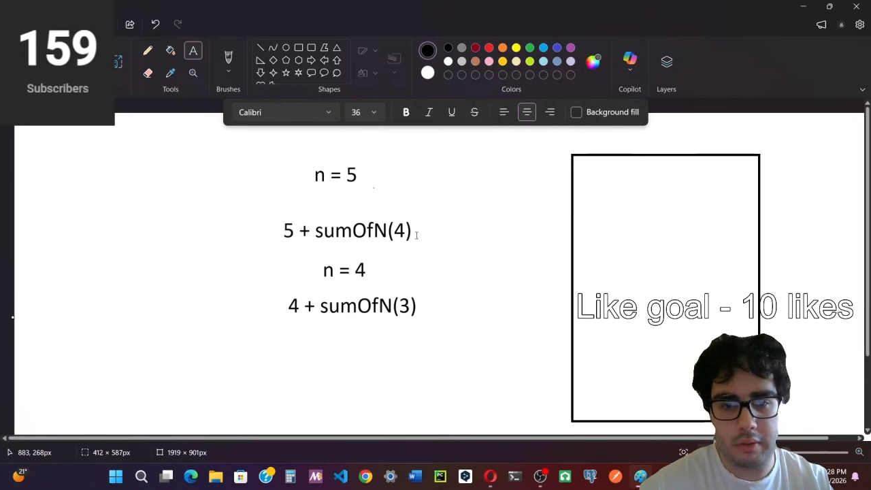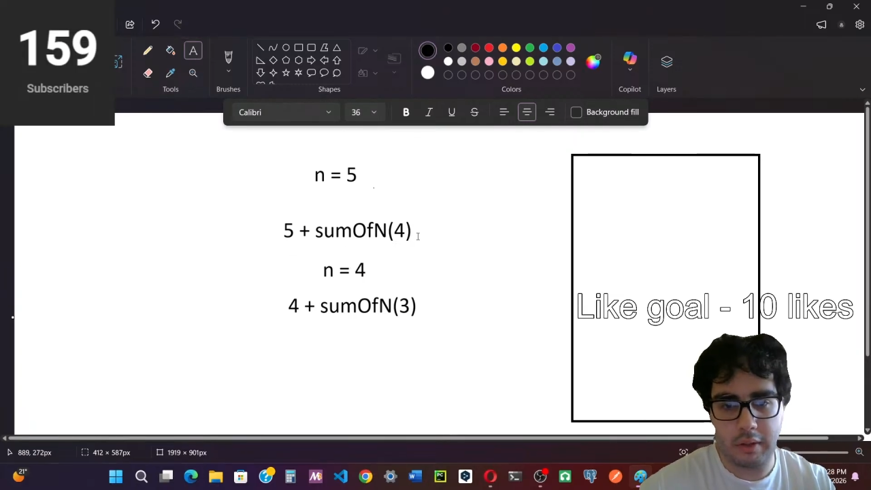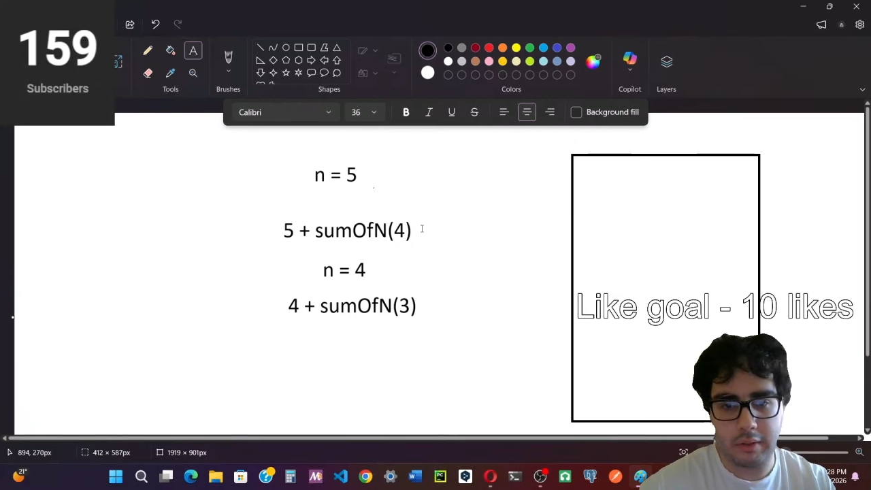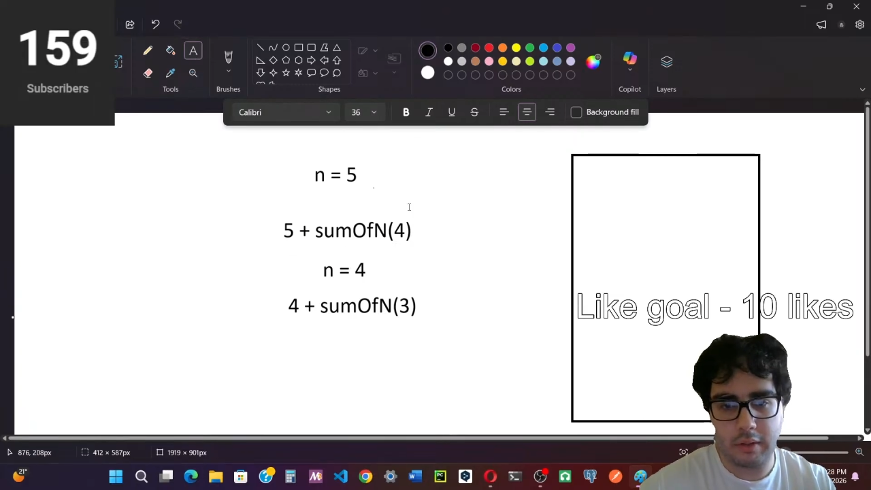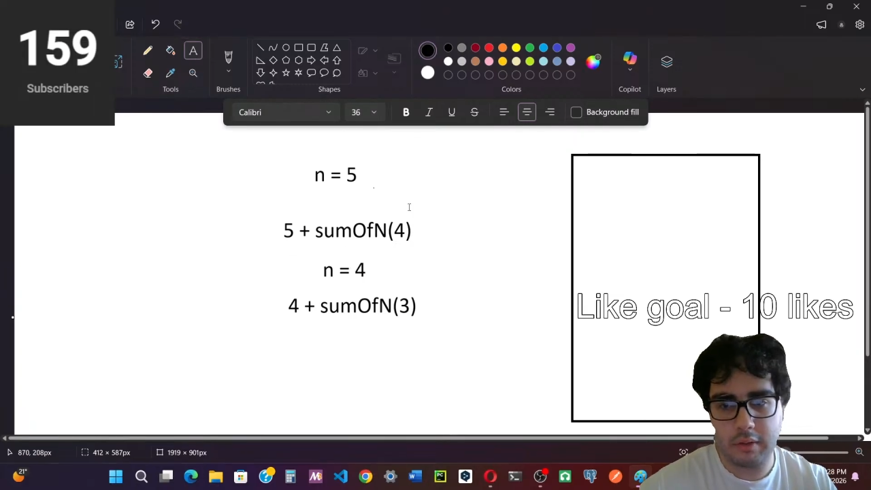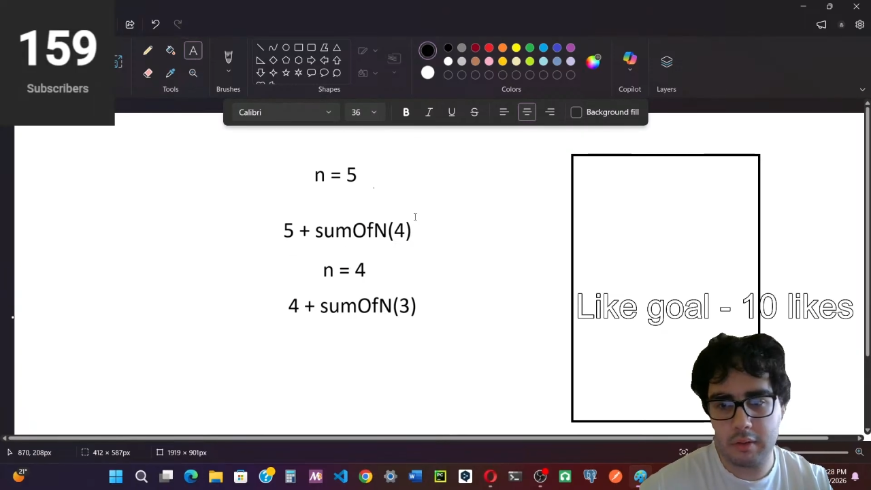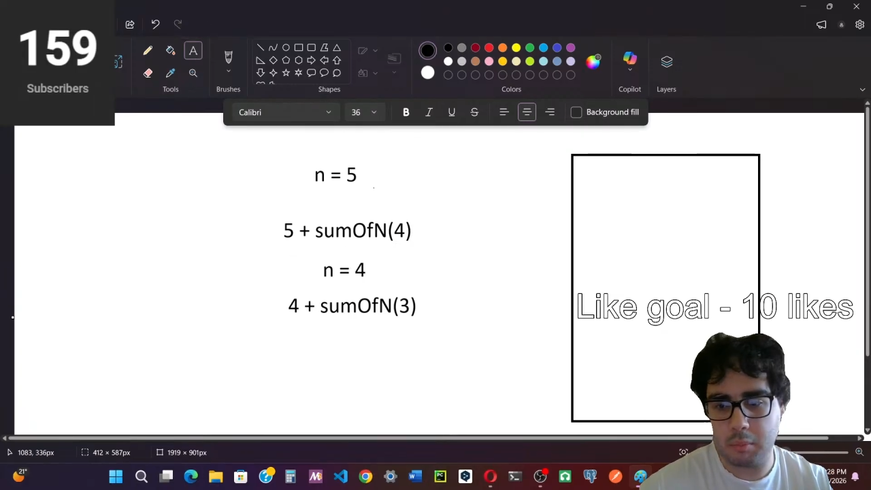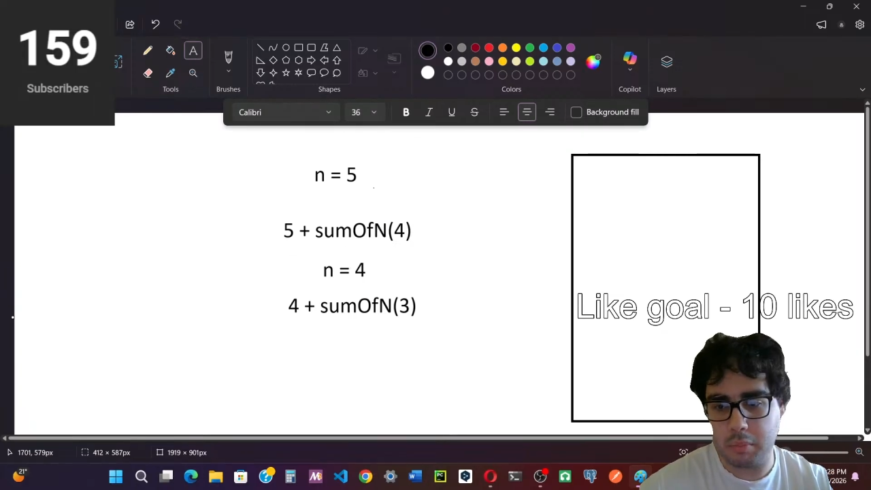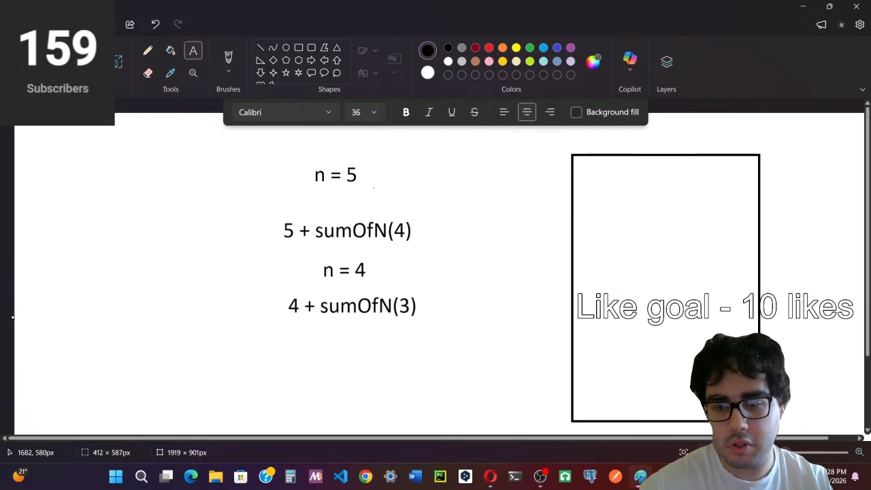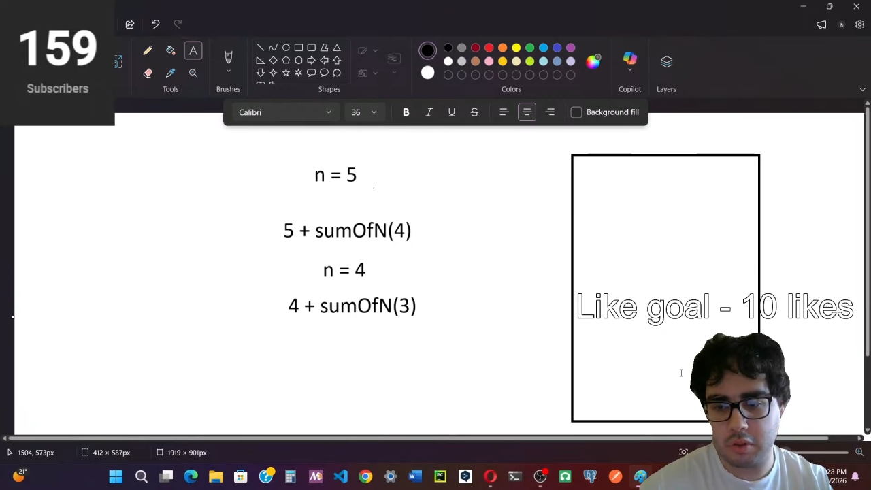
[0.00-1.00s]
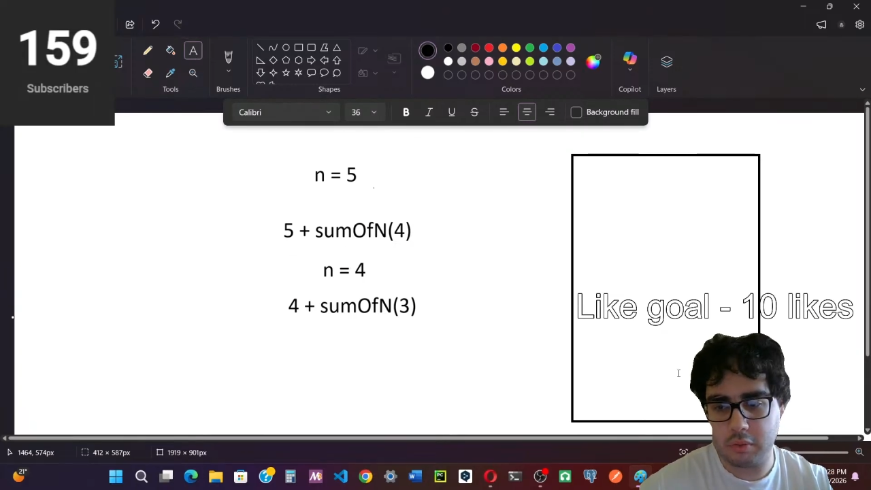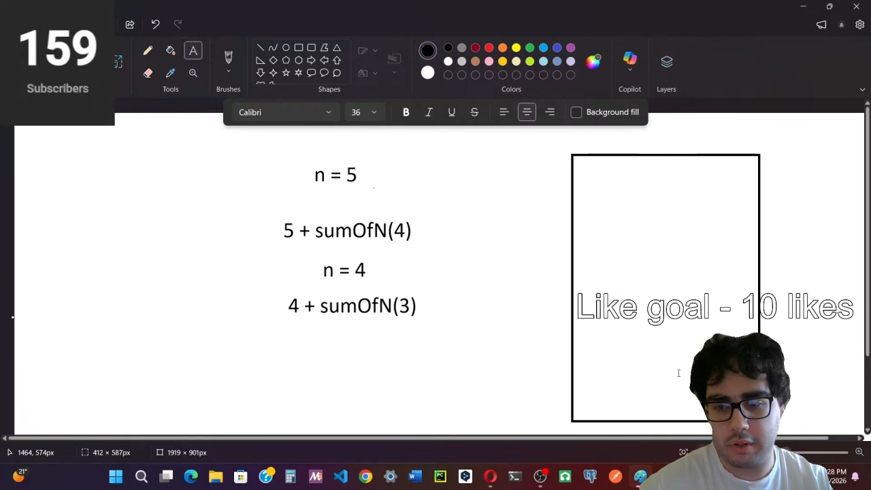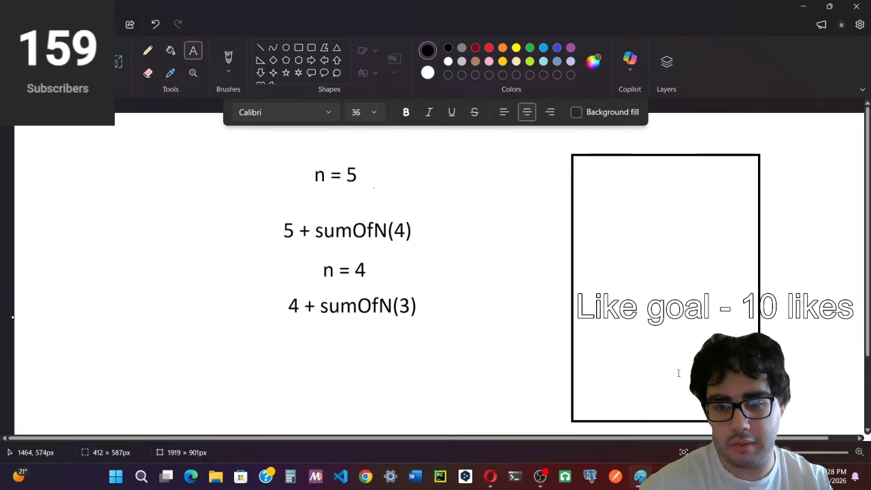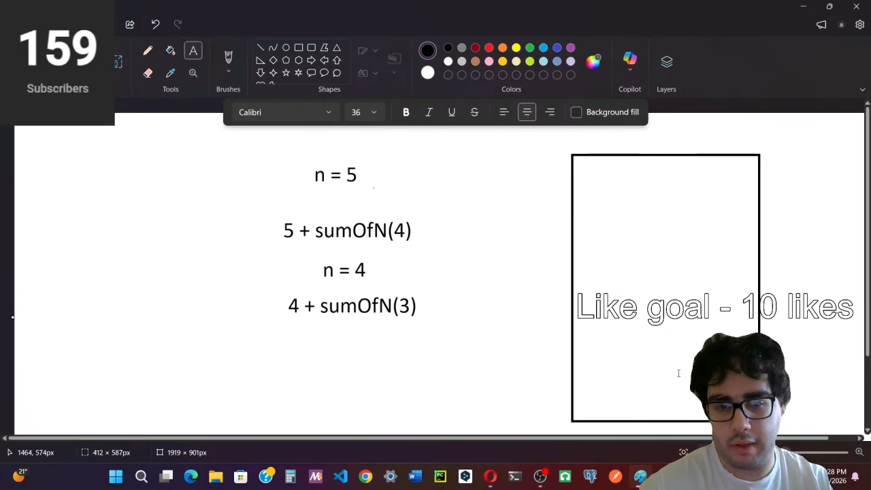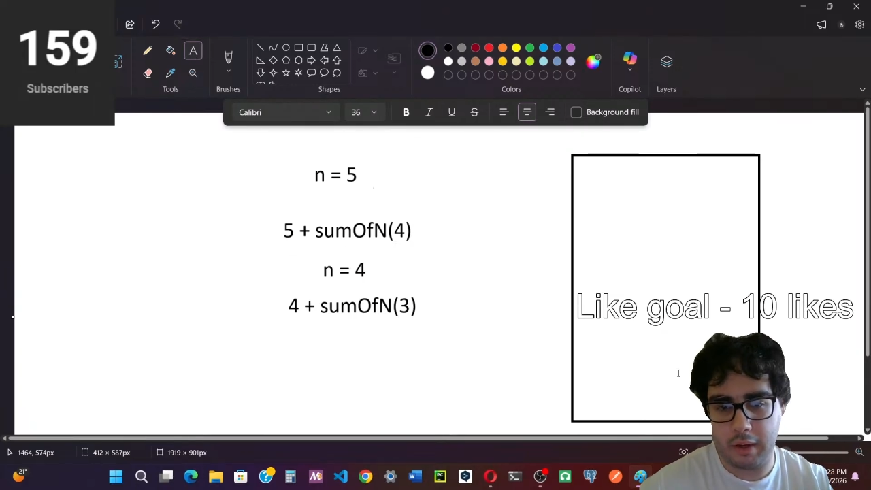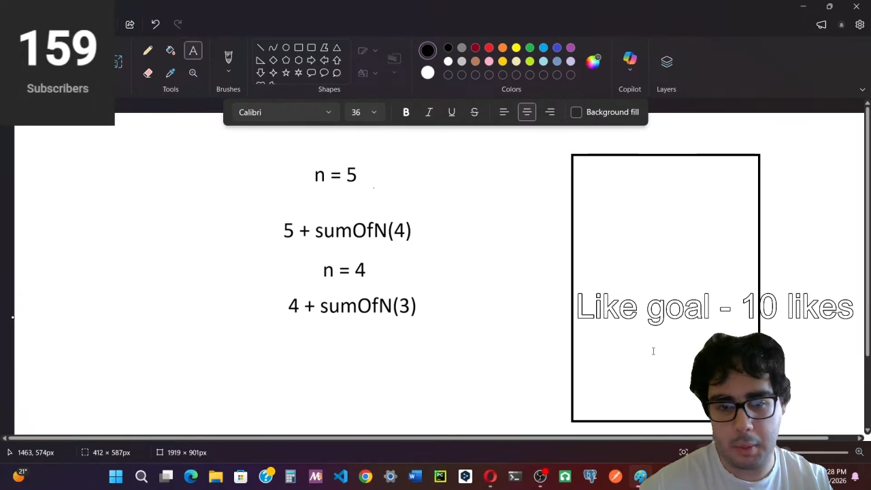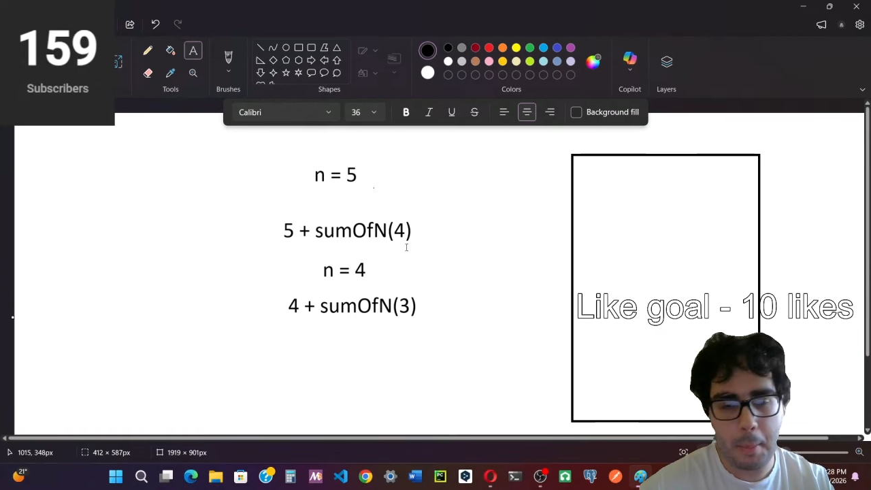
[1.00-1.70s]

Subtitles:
that gets pushed onto the stack.